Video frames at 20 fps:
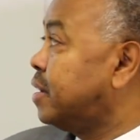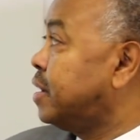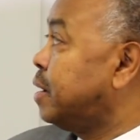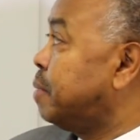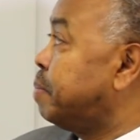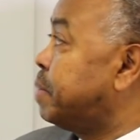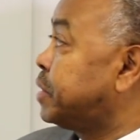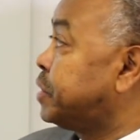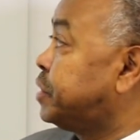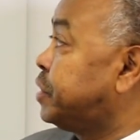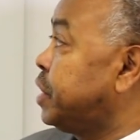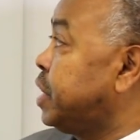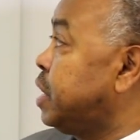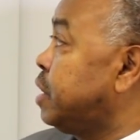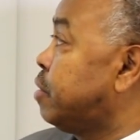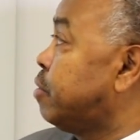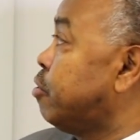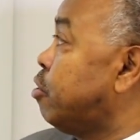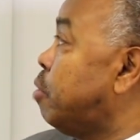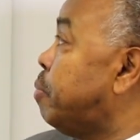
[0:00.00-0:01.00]
Number
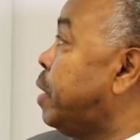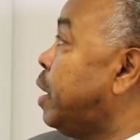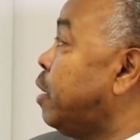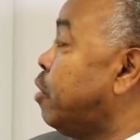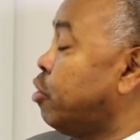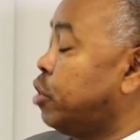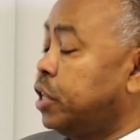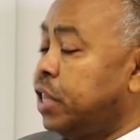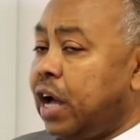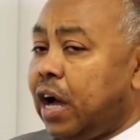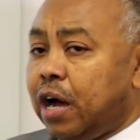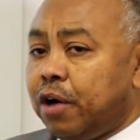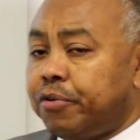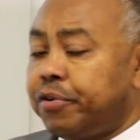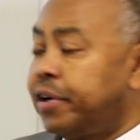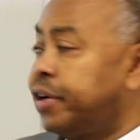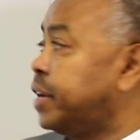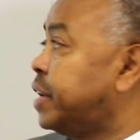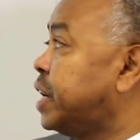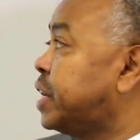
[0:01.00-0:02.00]
three, global
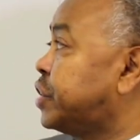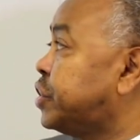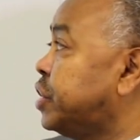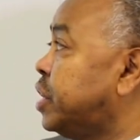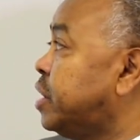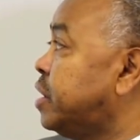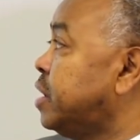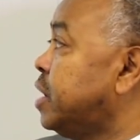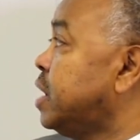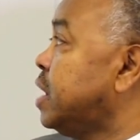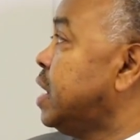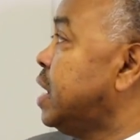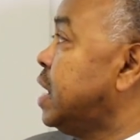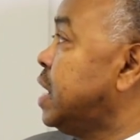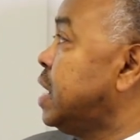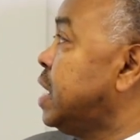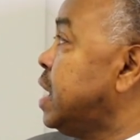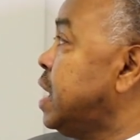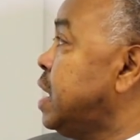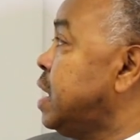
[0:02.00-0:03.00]
lockdown reduction
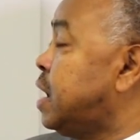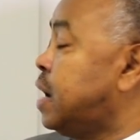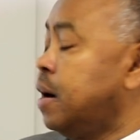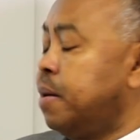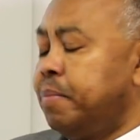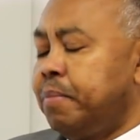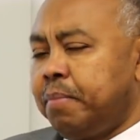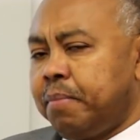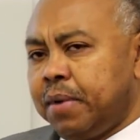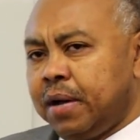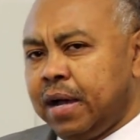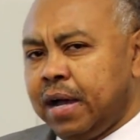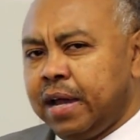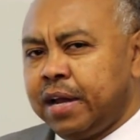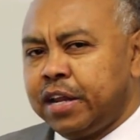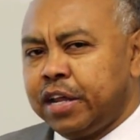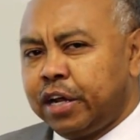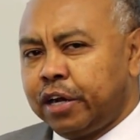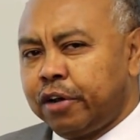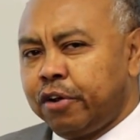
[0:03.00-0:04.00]
in income
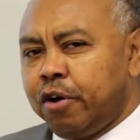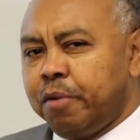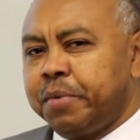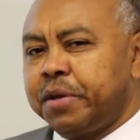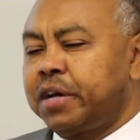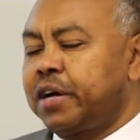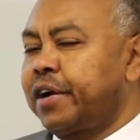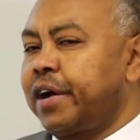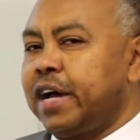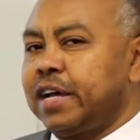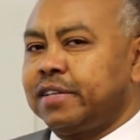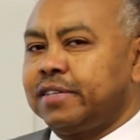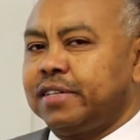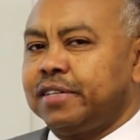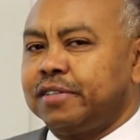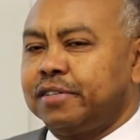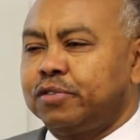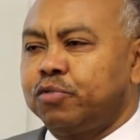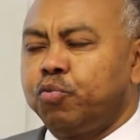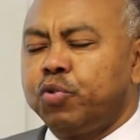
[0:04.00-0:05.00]
and economic
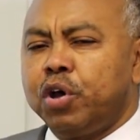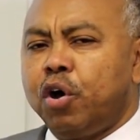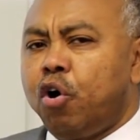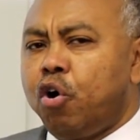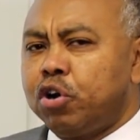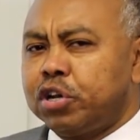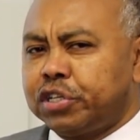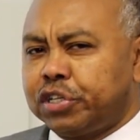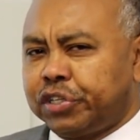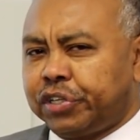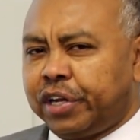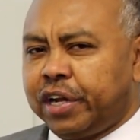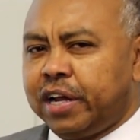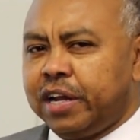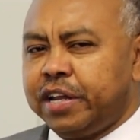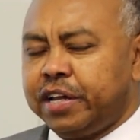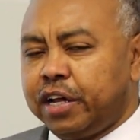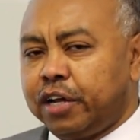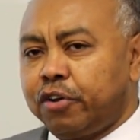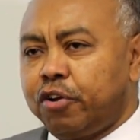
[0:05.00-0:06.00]
crisis. We all
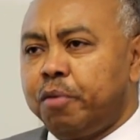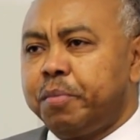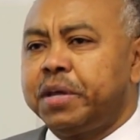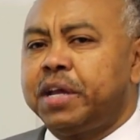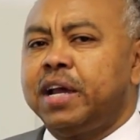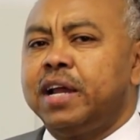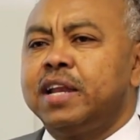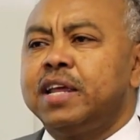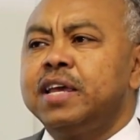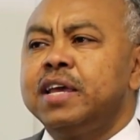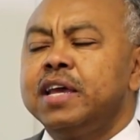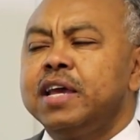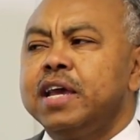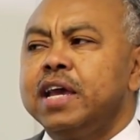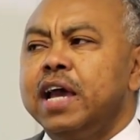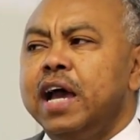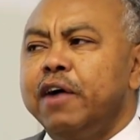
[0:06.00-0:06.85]
struggling economically.